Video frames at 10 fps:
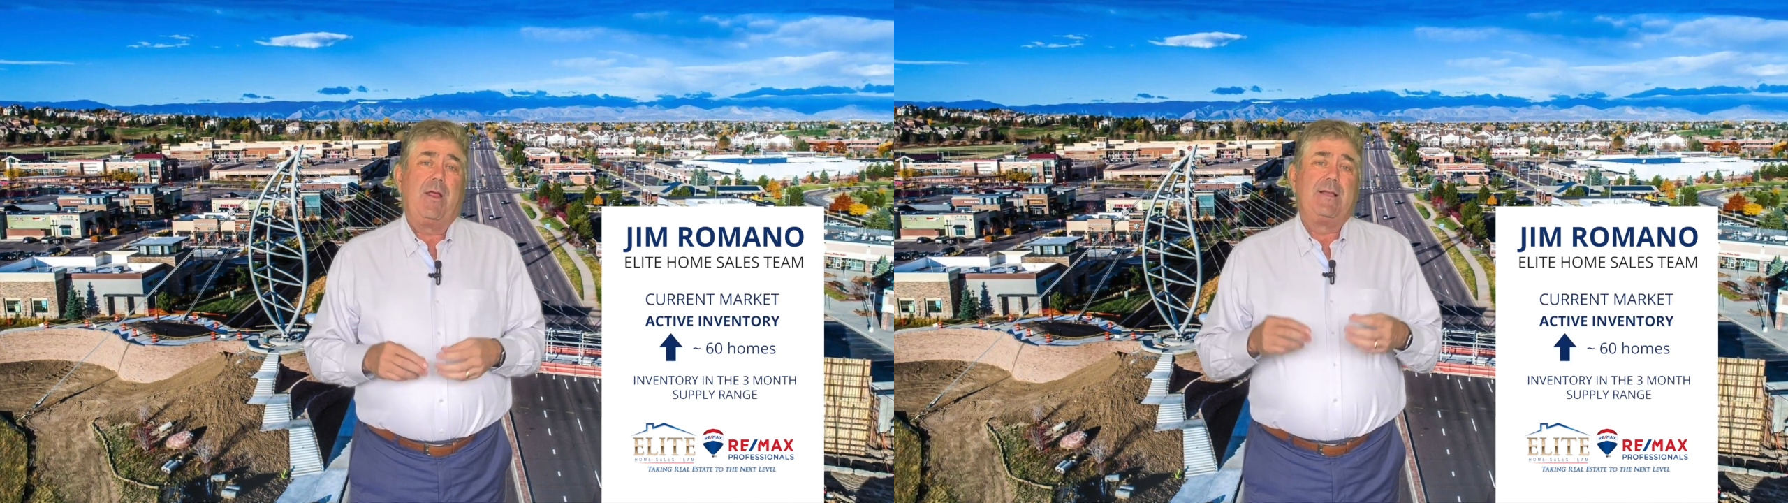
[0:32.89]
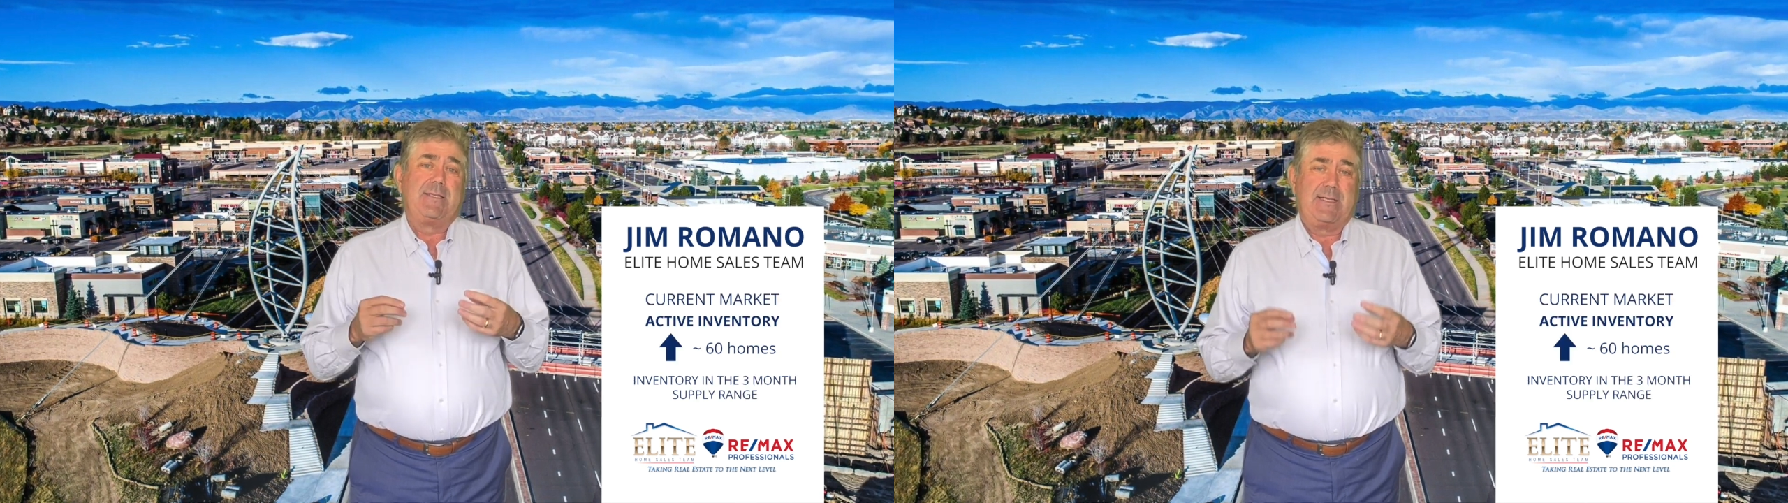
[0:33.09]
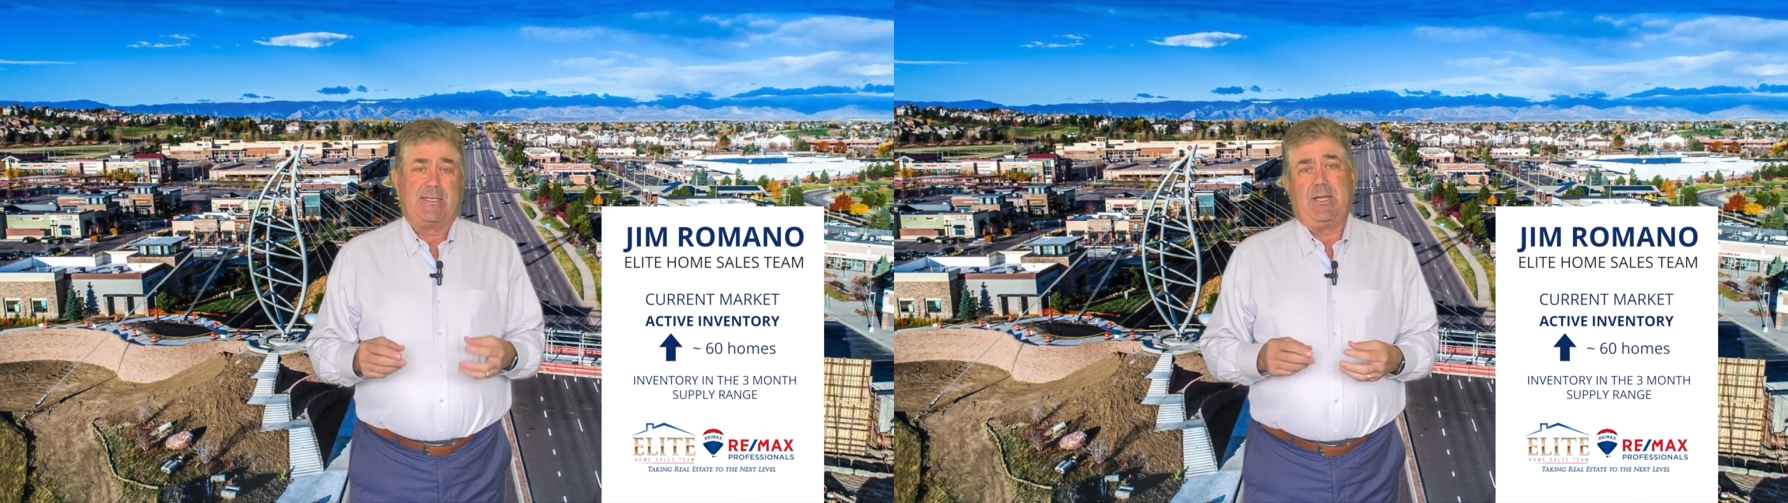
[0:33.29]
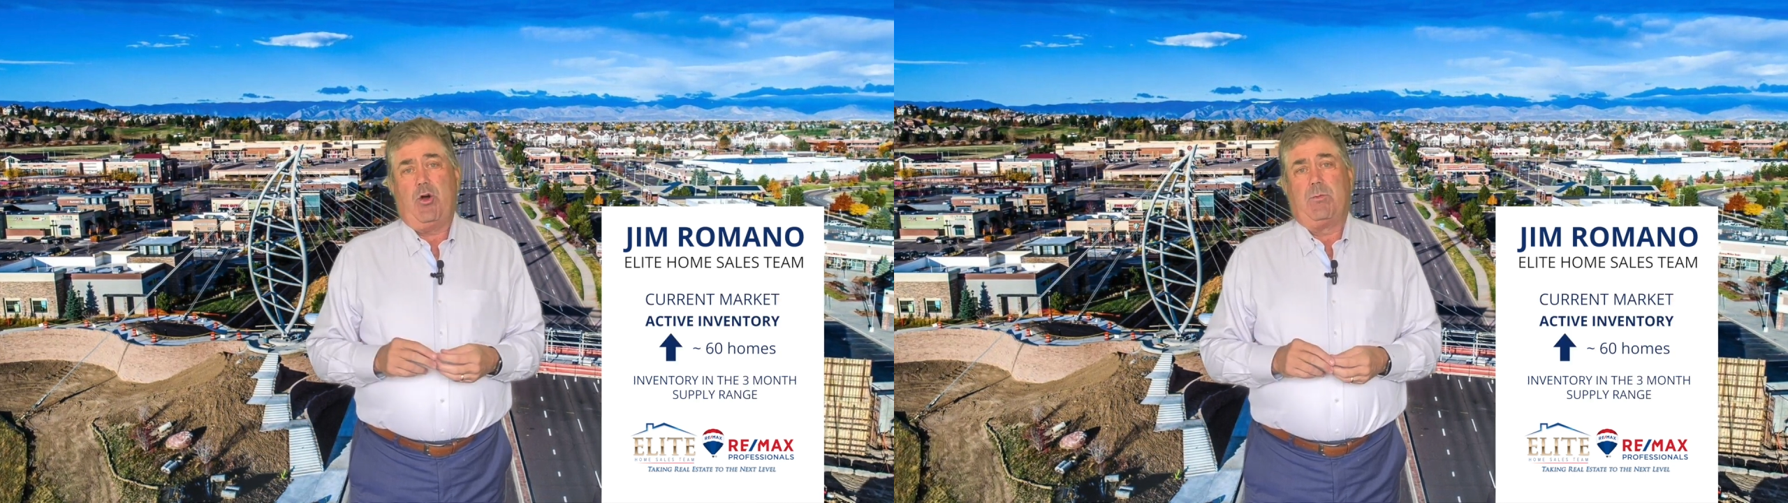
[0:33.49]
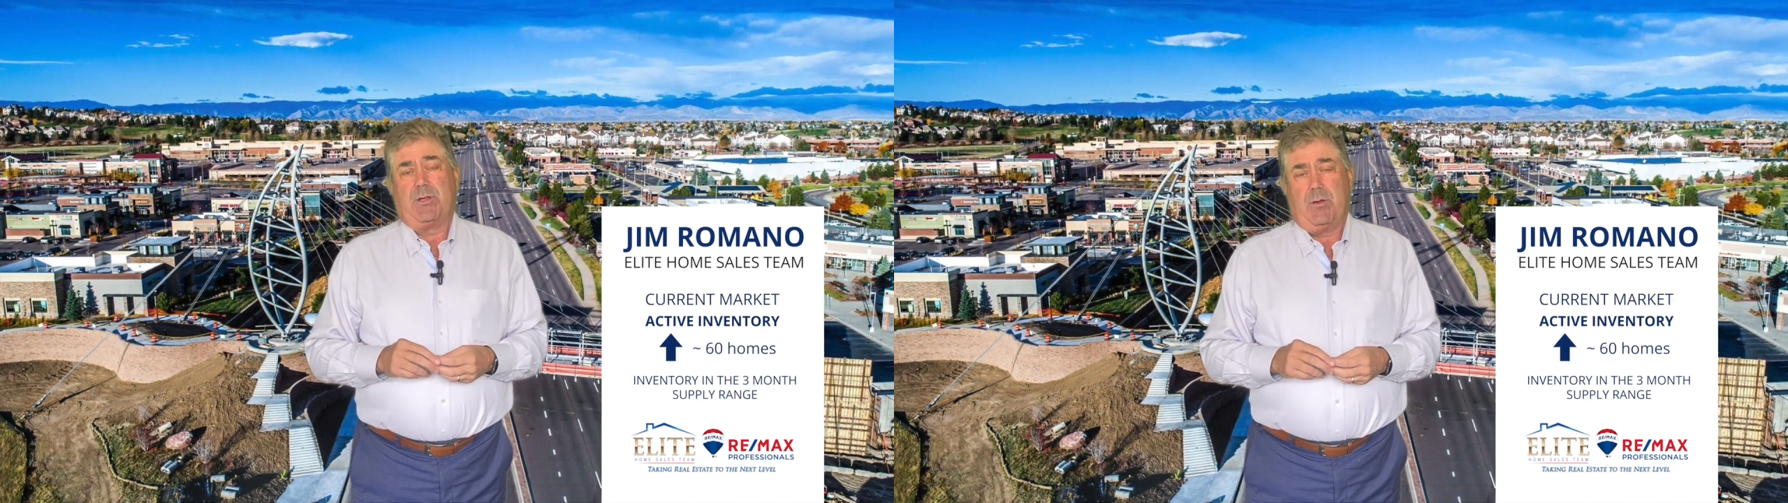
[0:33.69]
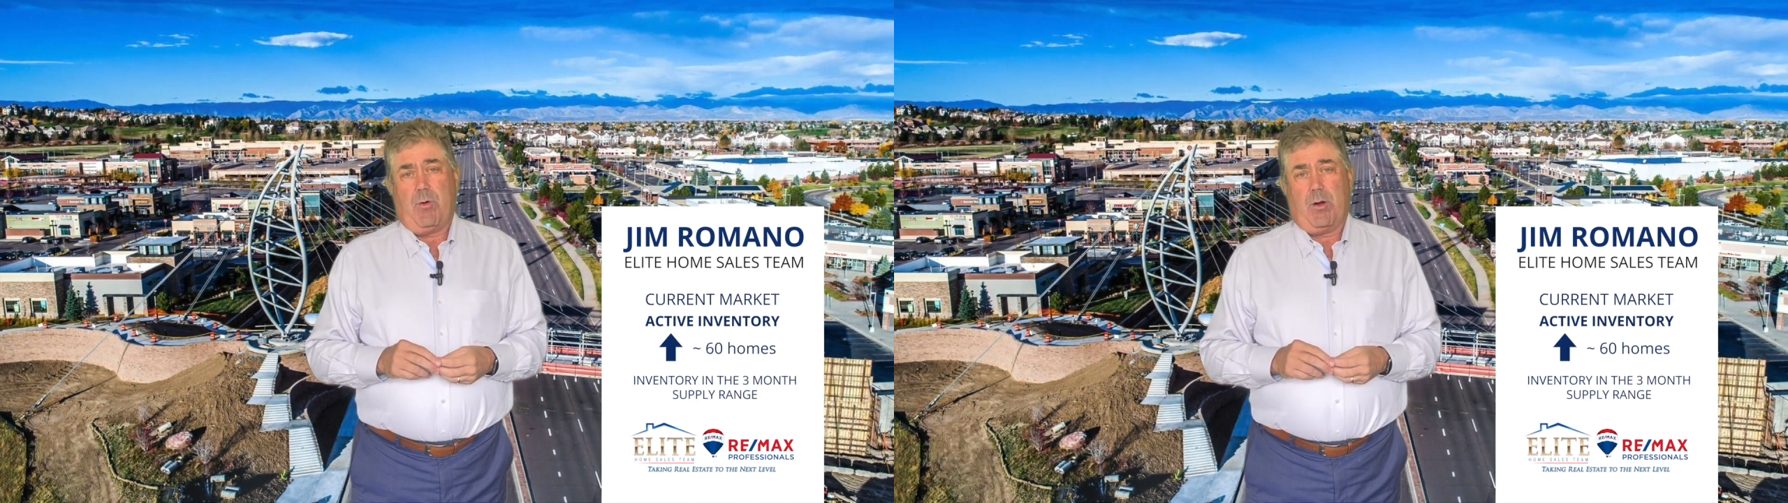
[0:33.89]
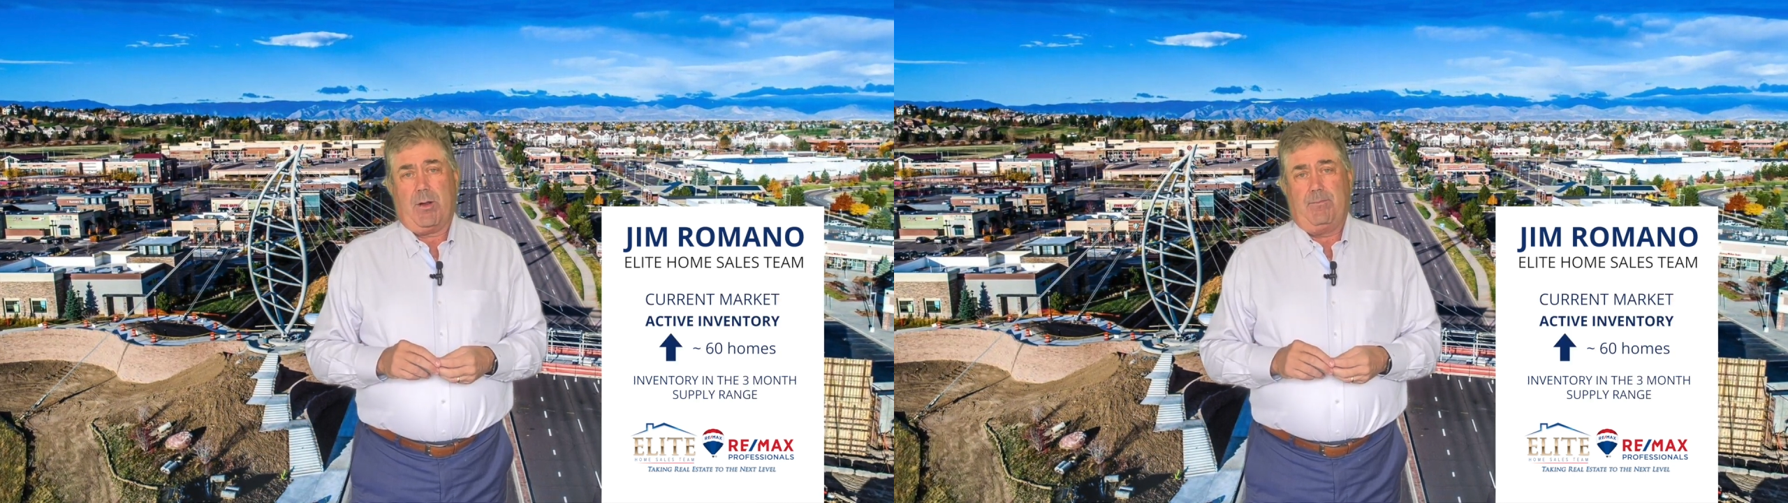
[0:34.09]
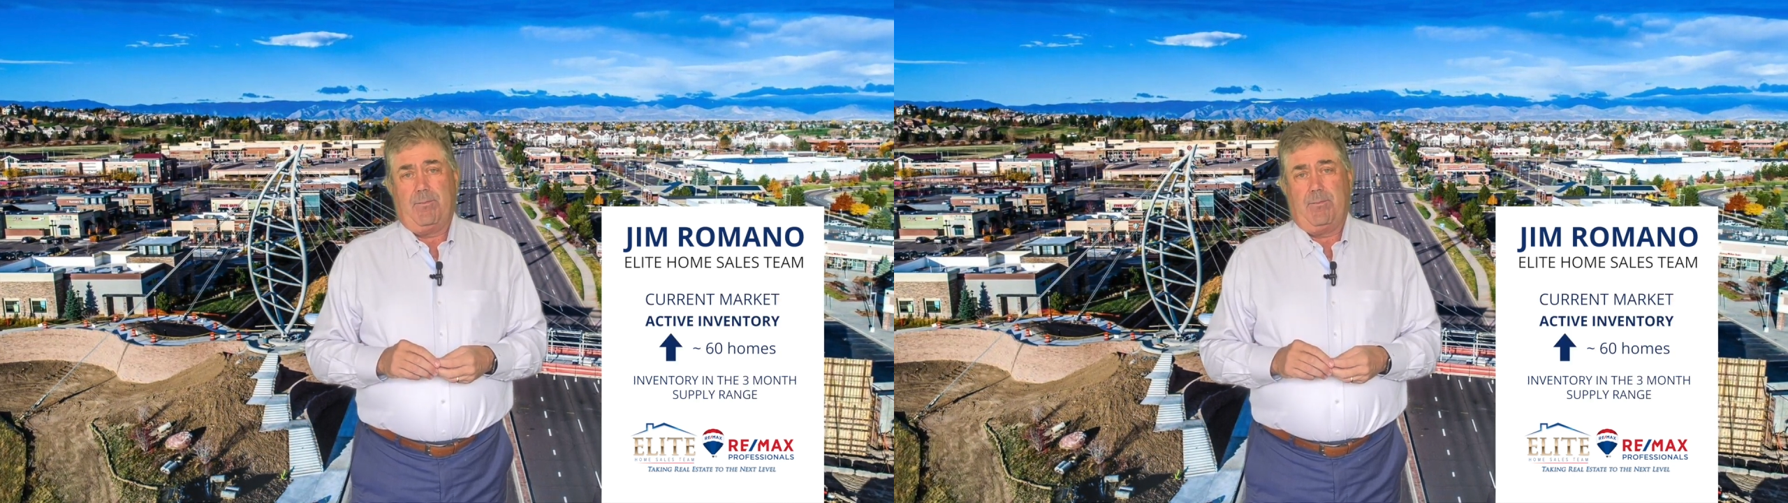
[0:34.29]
60 homes on the market.